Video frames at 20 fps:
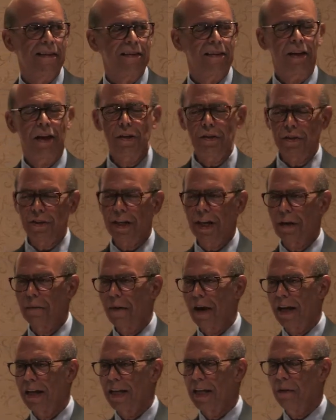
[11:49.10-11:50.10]
the other thing
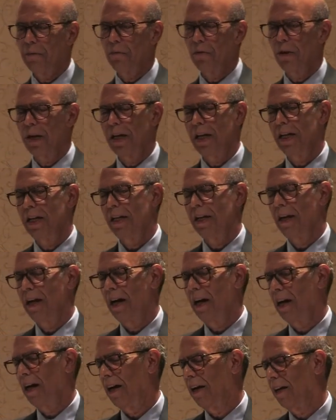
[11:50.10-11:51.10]
about Emory,
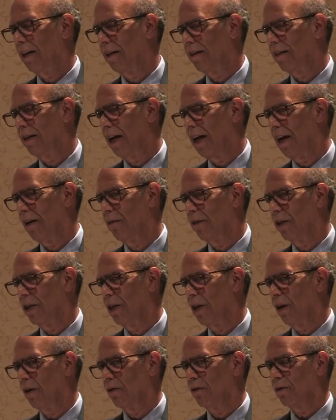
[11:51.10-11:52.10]
uh, I would
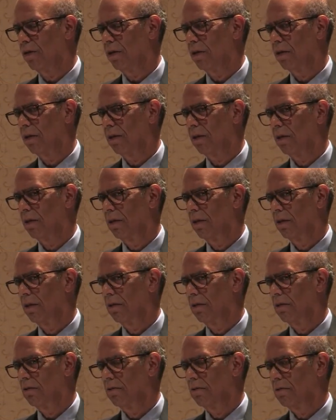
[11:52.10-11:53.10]
note,
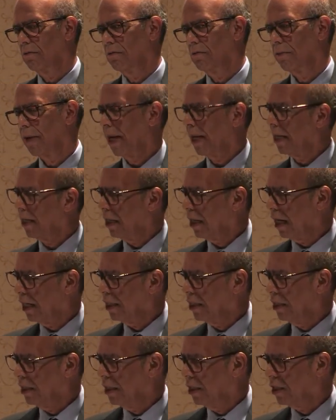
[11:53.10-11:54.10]
back in
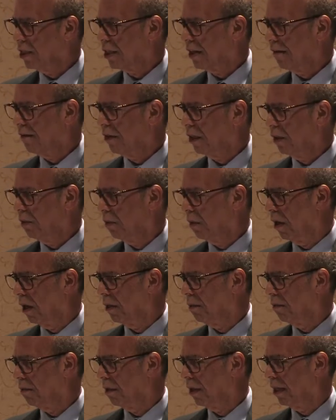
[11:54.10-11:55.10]

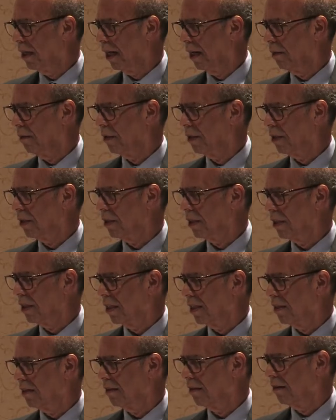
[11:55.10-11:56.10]
1971 when I was
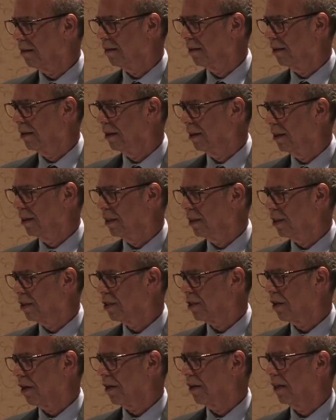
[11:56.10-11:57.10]
uh,
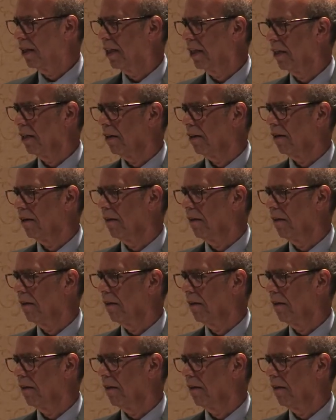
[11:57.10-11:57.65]
starting here,